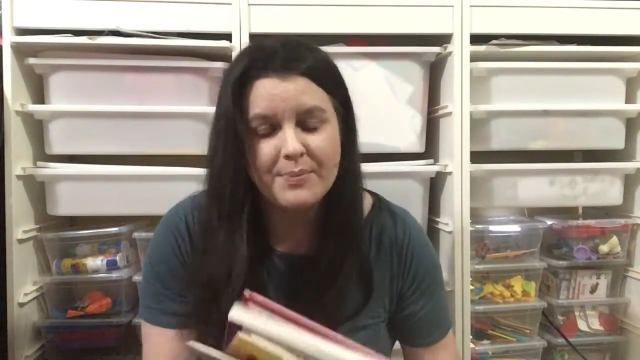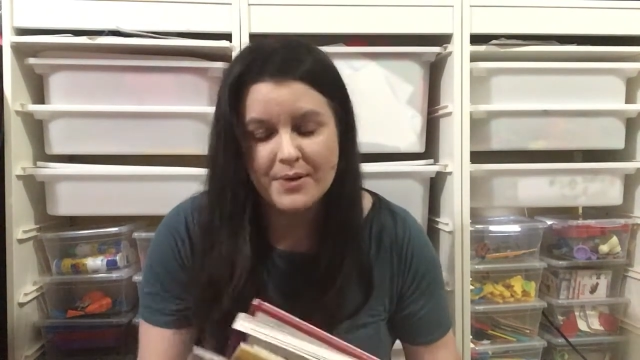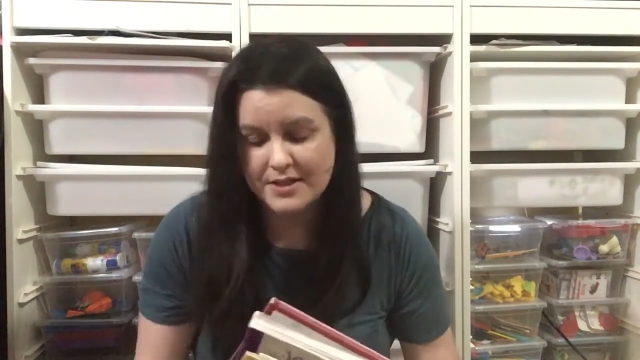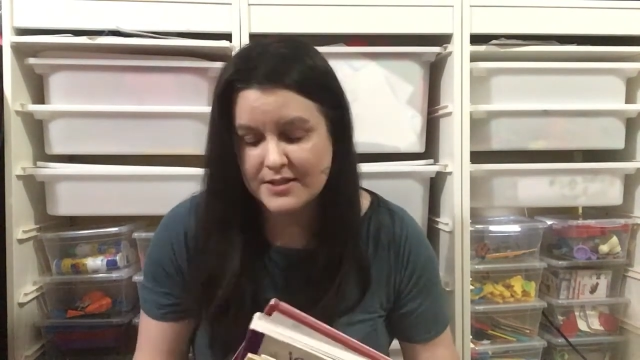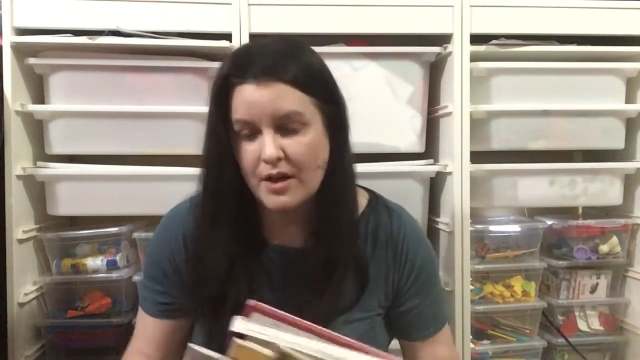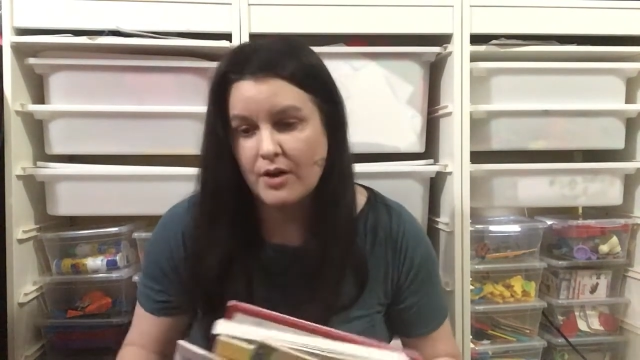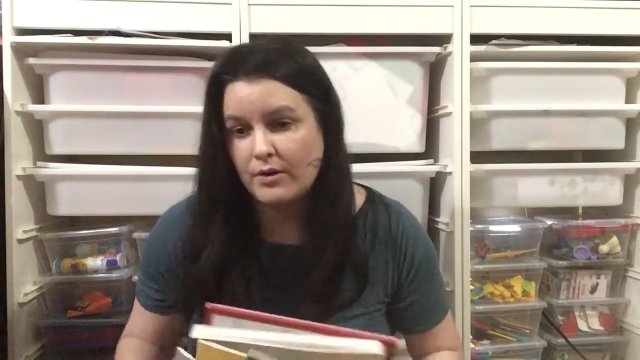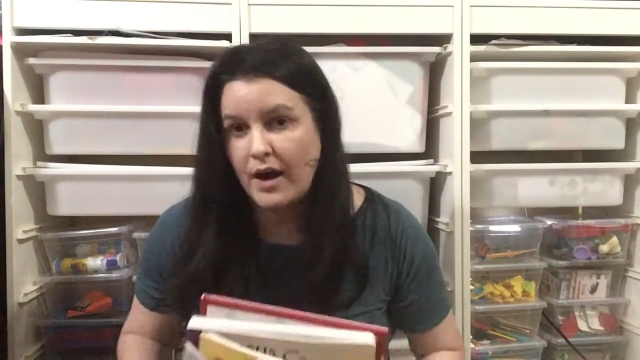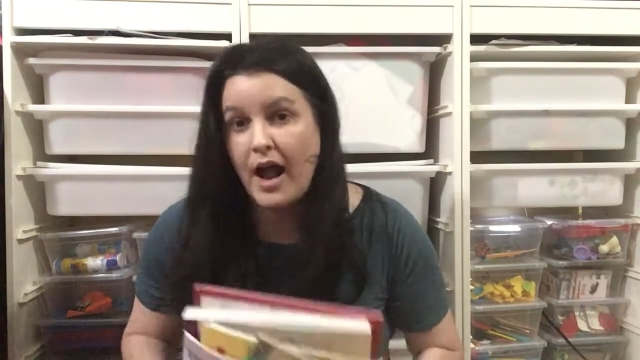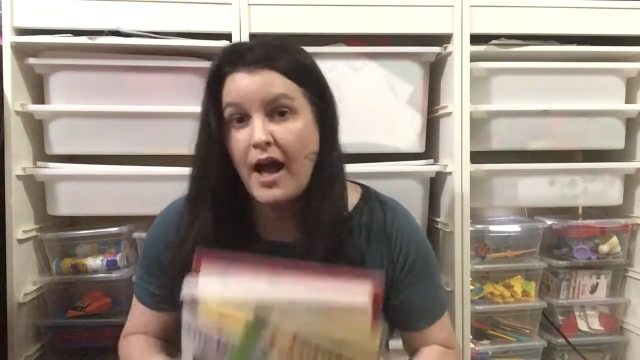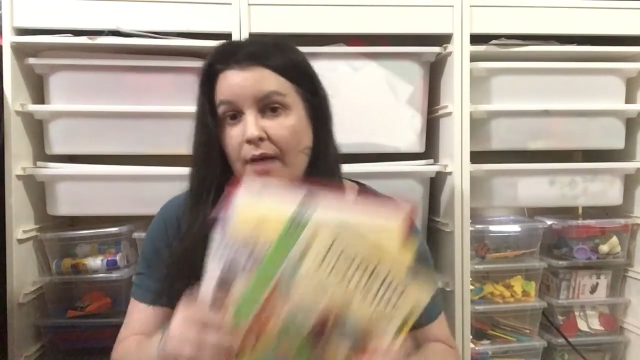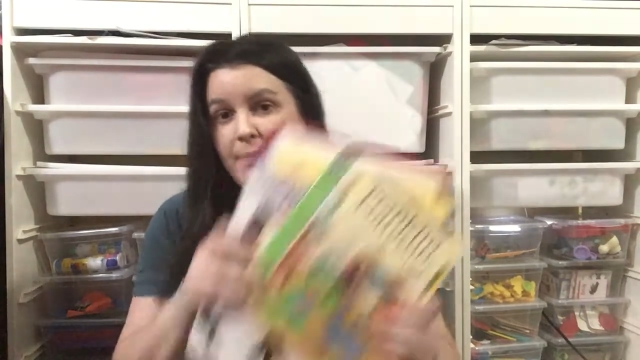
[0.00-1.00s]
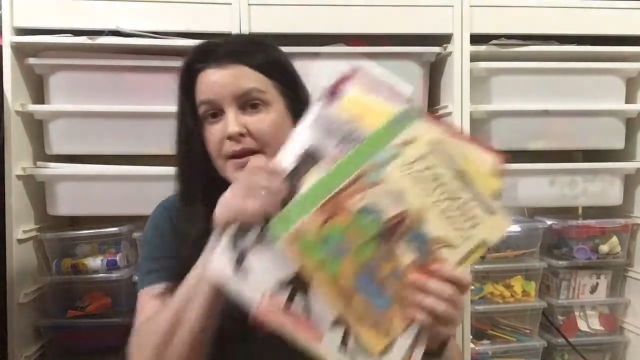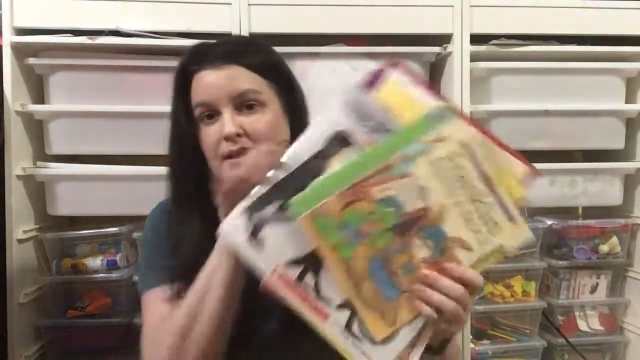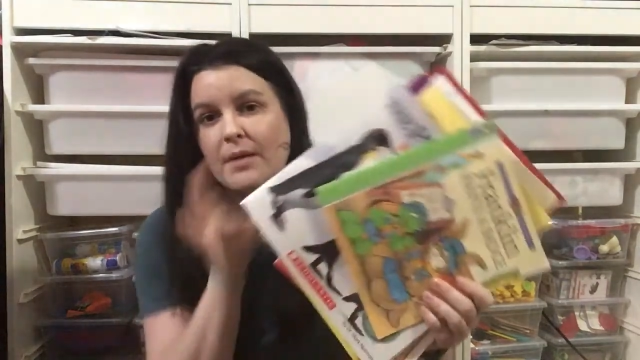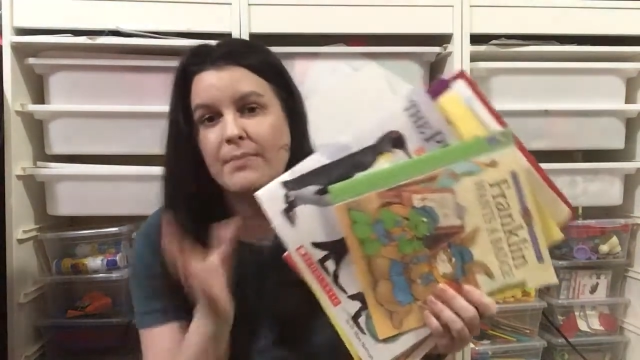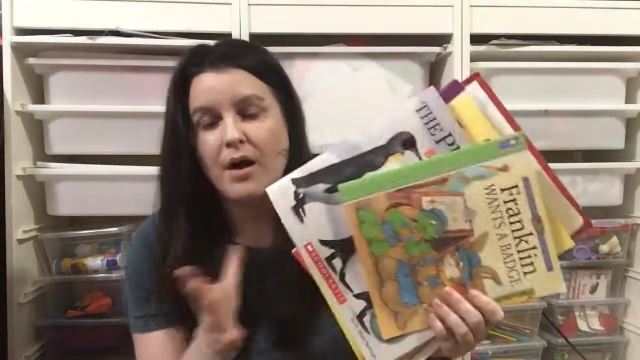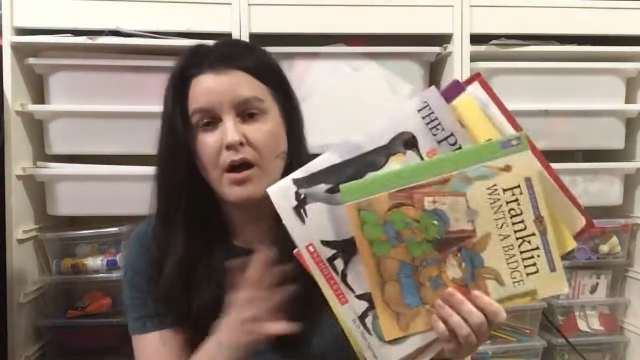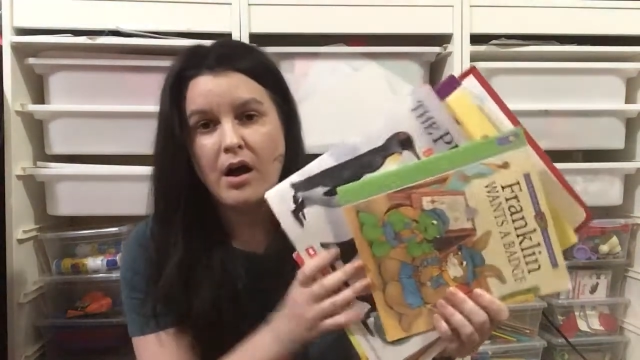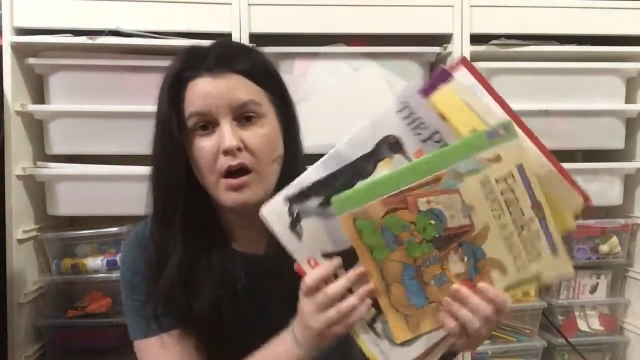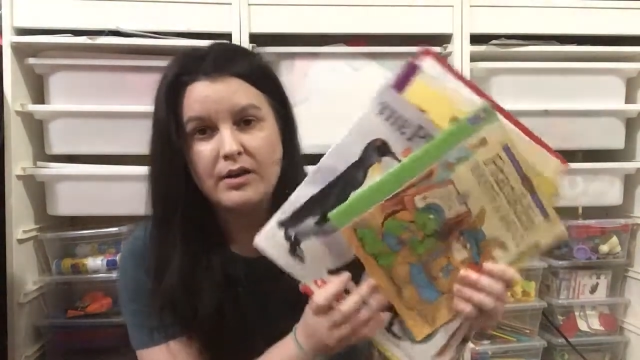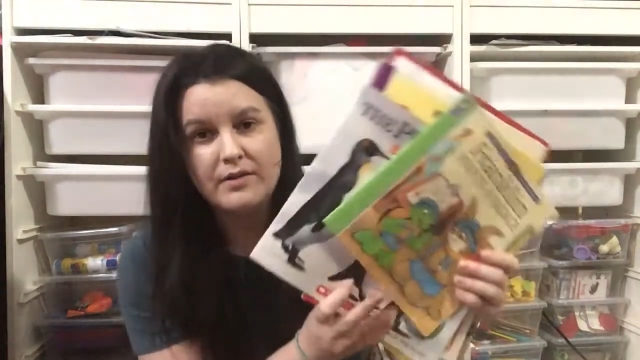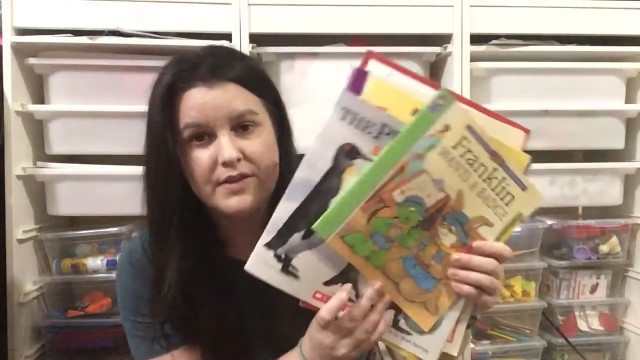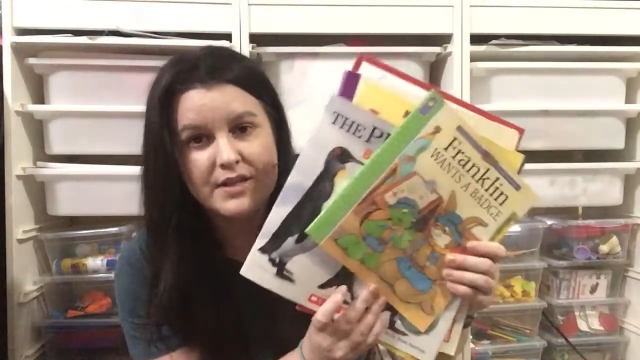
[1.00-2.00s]
So I picked up
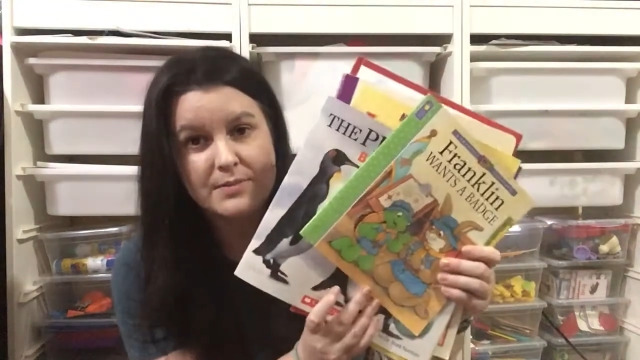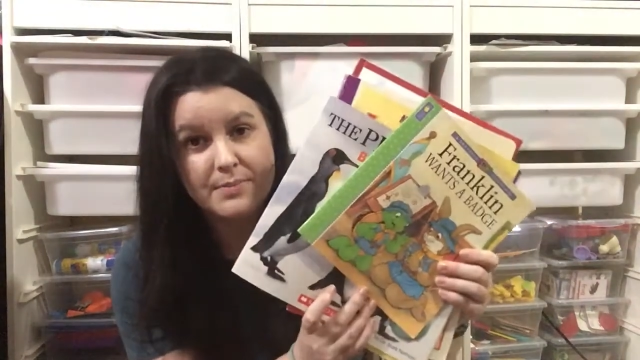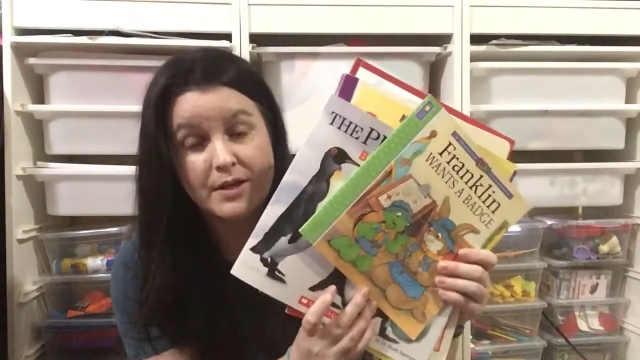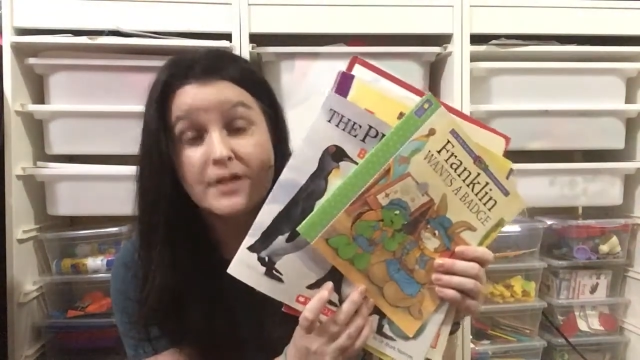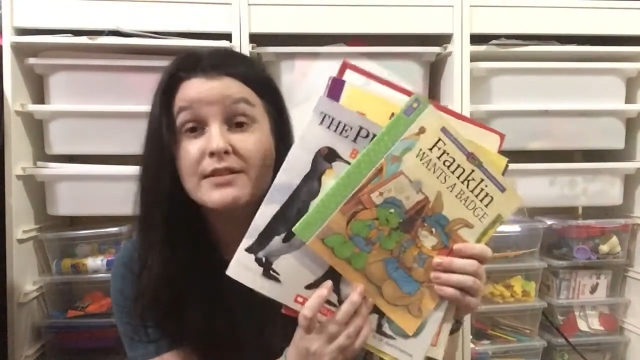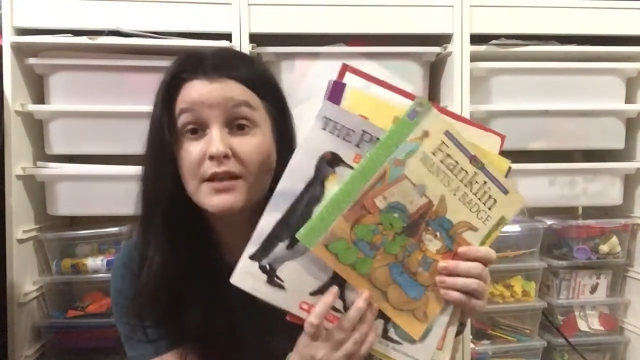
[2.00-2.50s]
all of these books